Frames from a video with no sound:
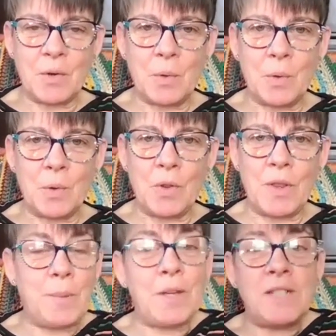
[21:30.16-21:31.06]
or
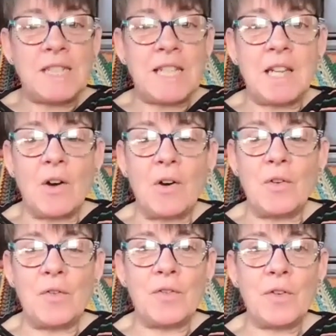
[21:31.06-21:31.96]
the beauty
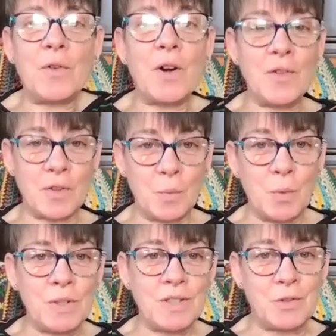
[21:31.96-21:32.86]
of frozen
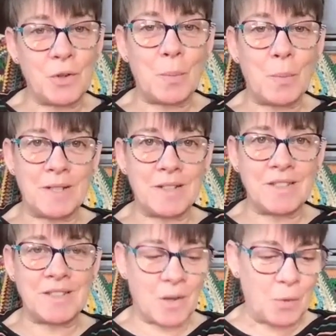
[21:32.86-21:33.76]
water
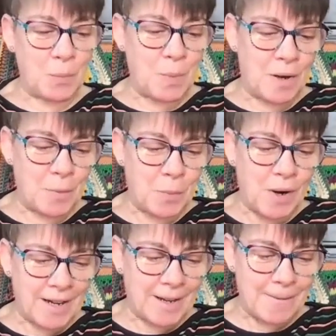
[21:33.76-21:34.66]
droplets on barbed
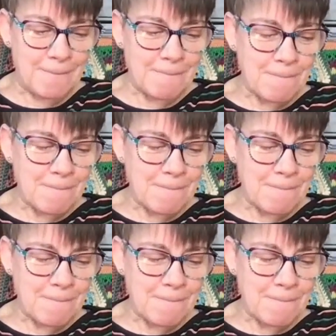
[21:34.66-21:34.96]
wire,